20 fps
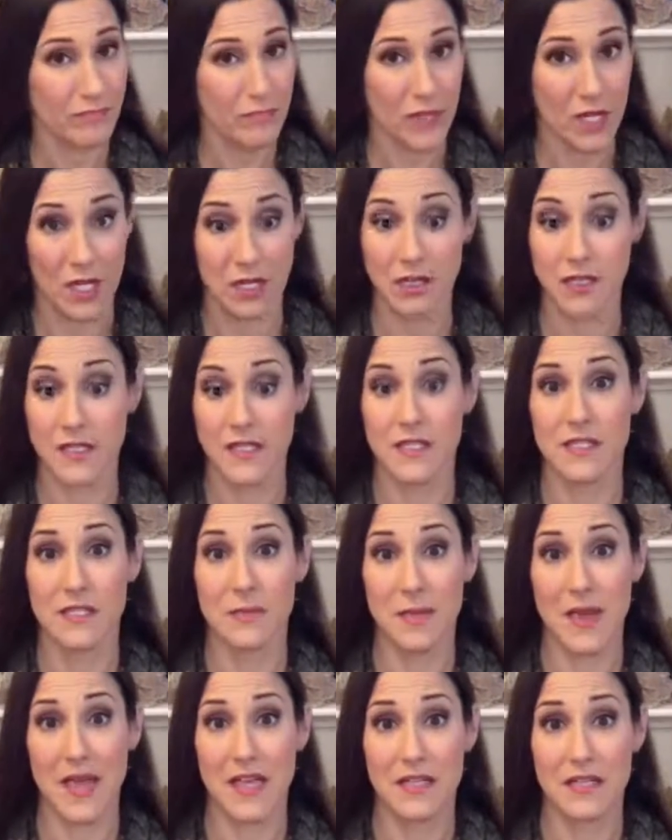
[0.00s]
a clean
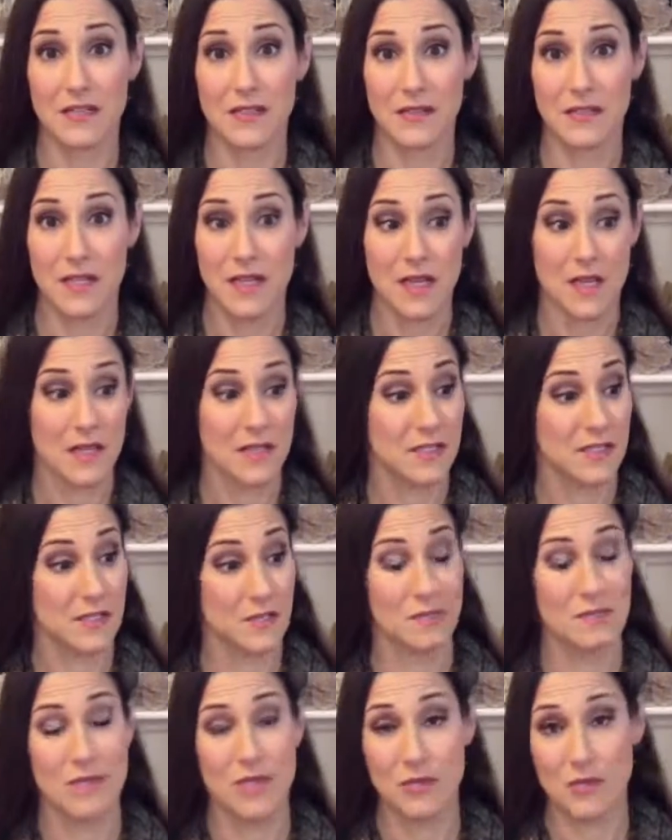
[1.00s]
space,
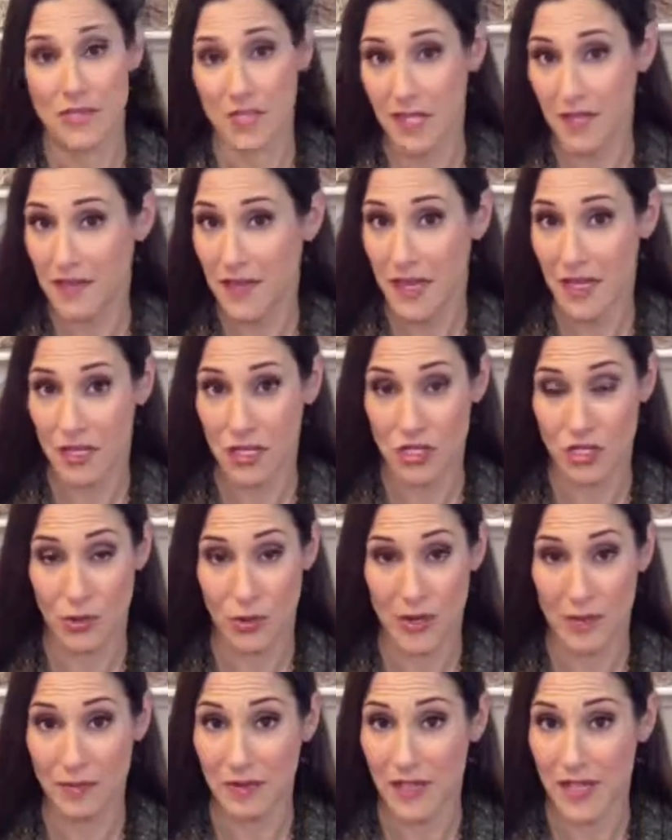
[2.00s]
some music they
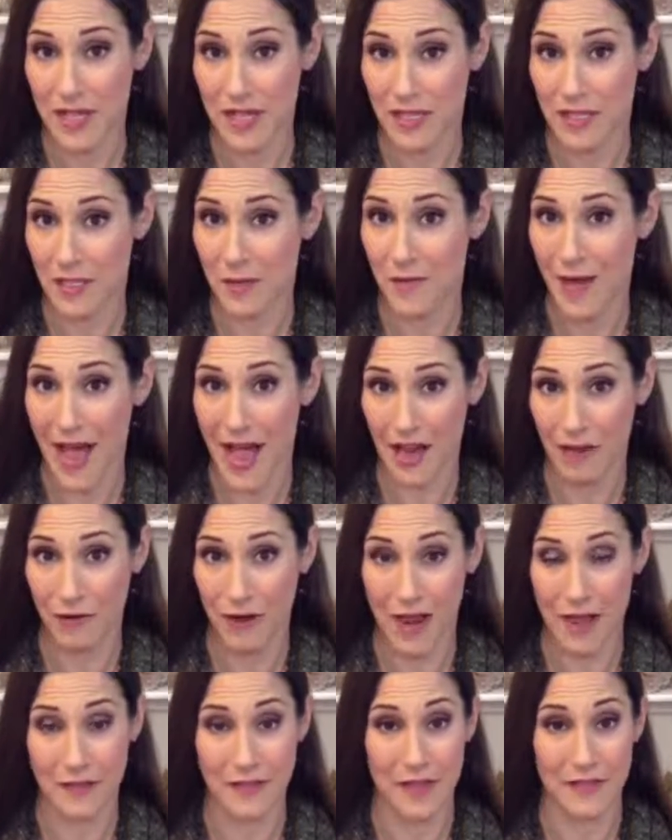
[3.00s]
enjoy playing in the
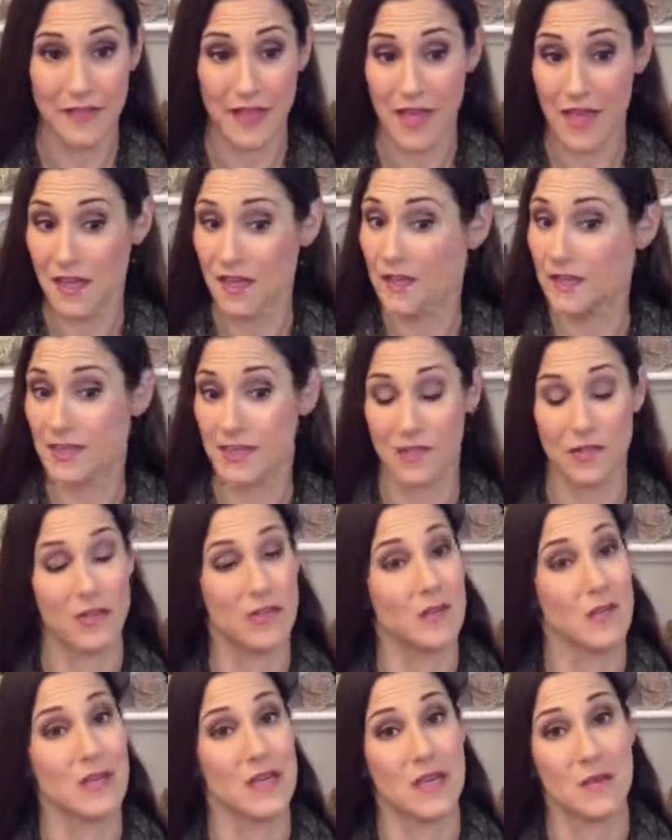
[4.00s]
background that they consider
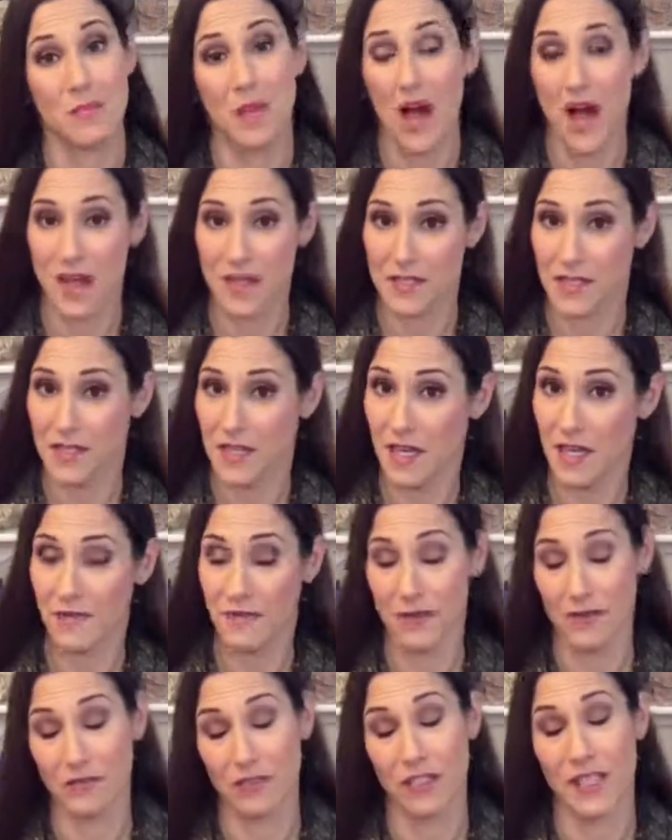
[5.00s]
to be positive
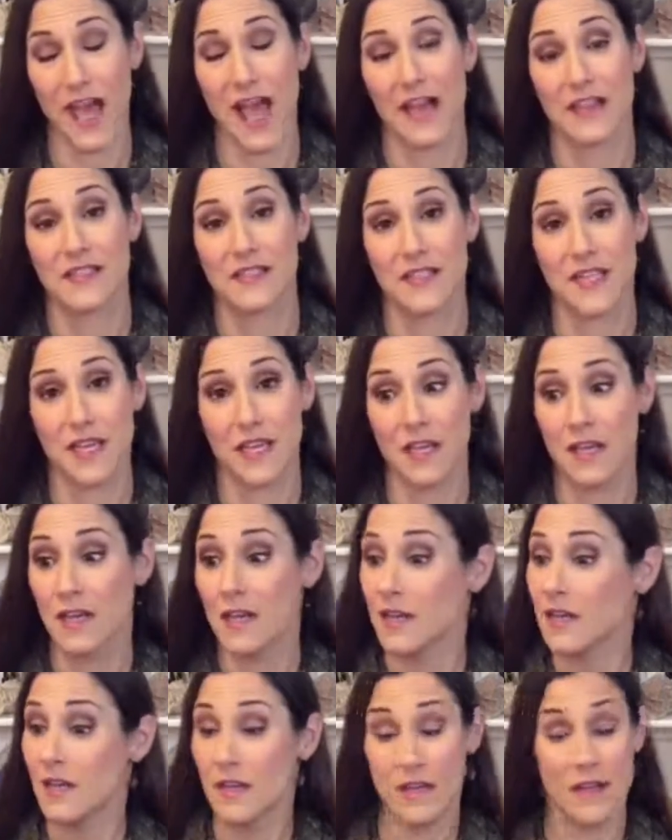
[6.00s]
and relaxing,
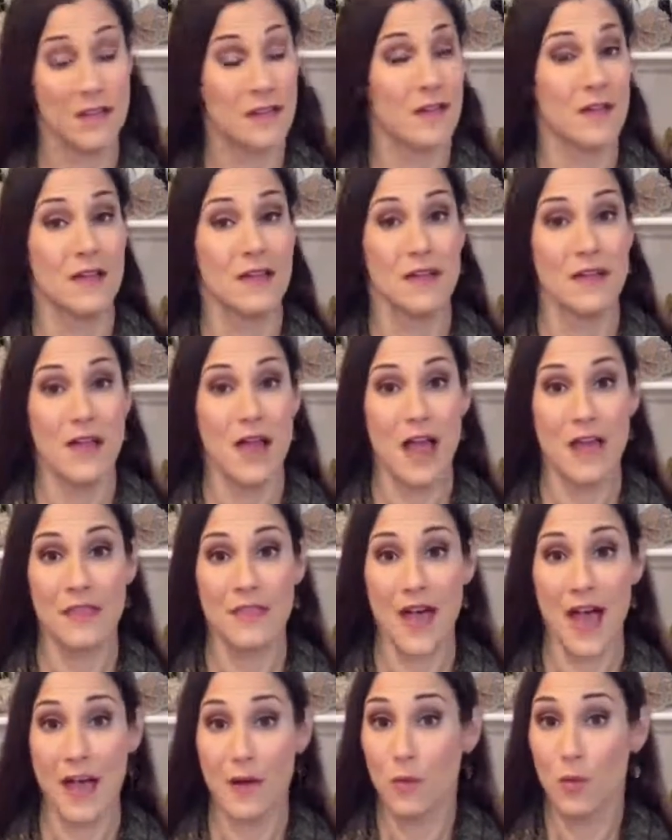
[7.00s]

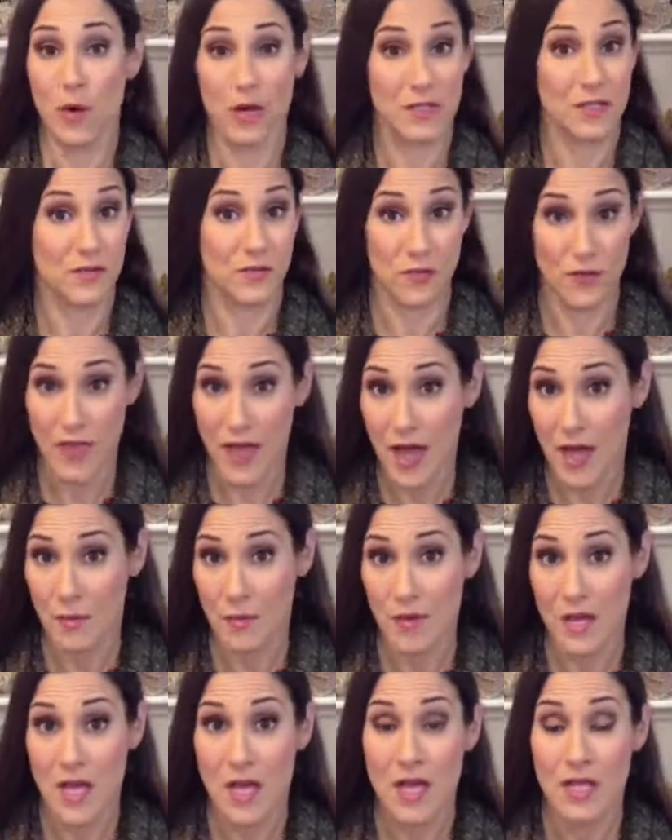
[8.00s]
and that works for
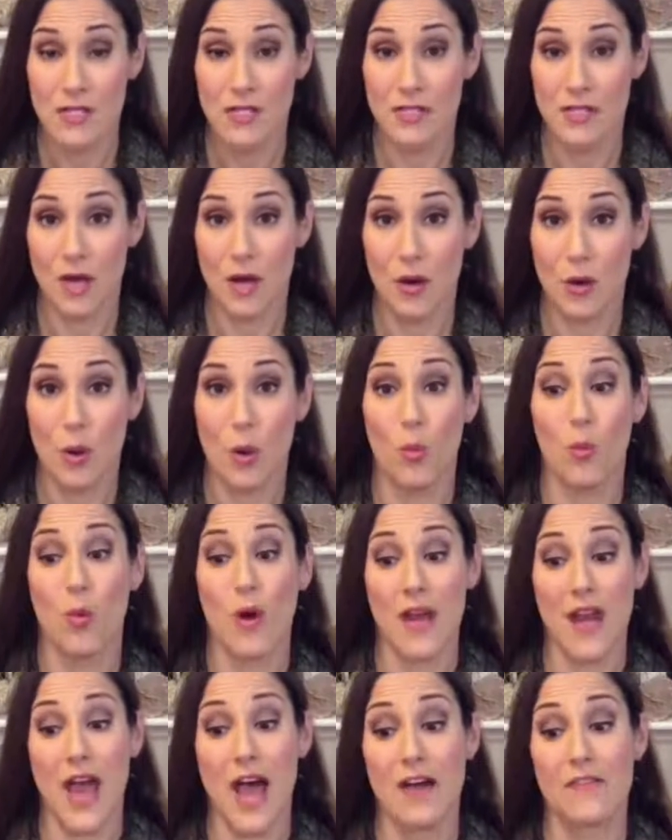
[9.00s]
them. So
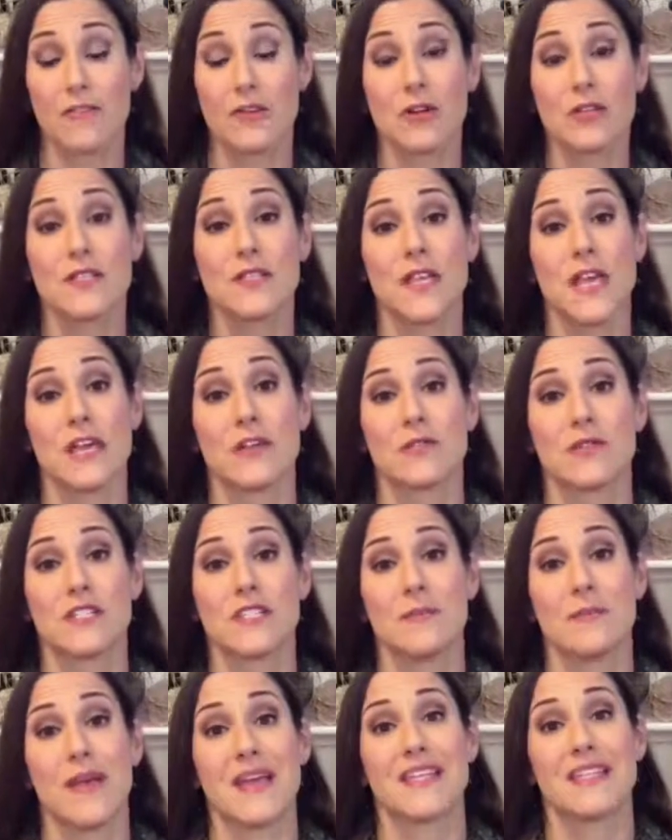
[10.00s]
whatever sacred
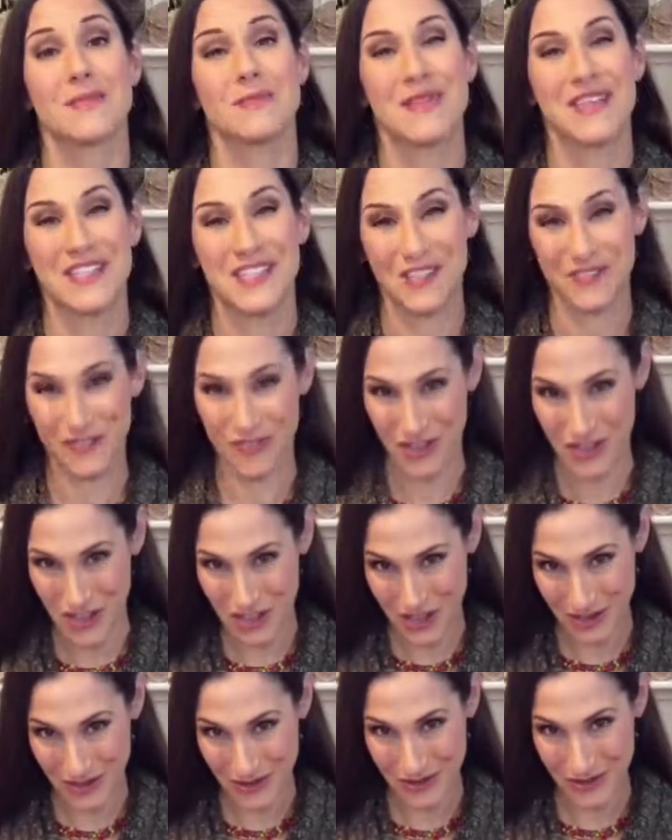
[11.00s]
space means for
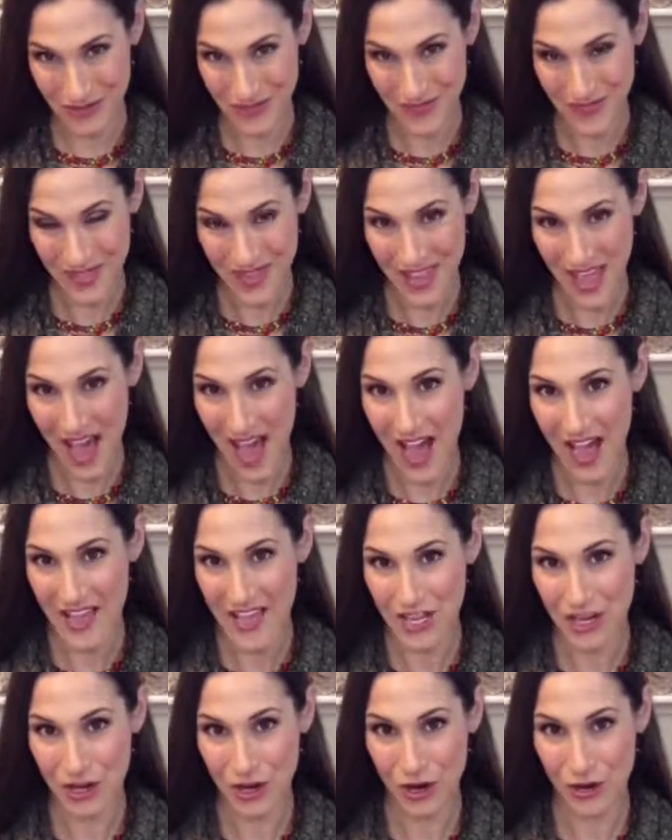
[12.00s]
you, I
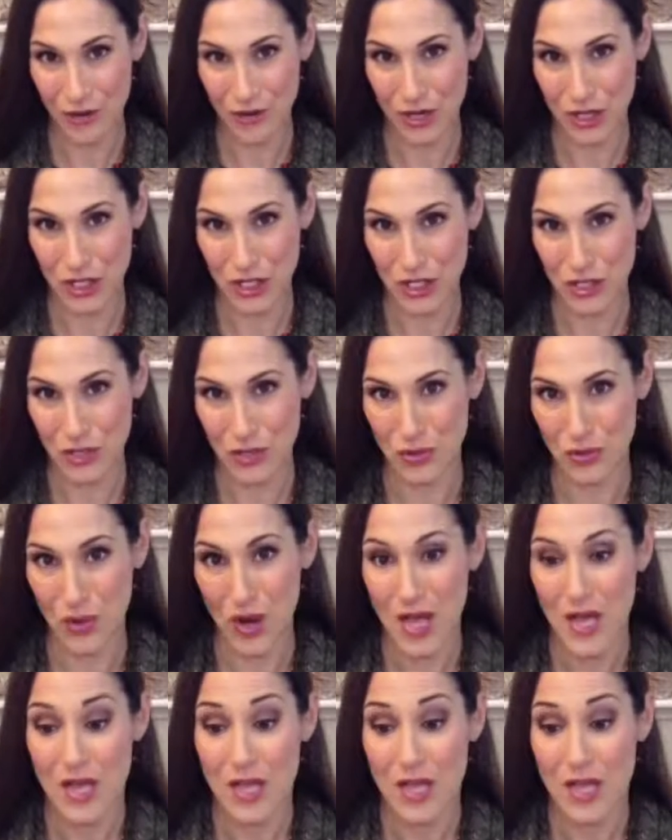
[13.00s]
encourage you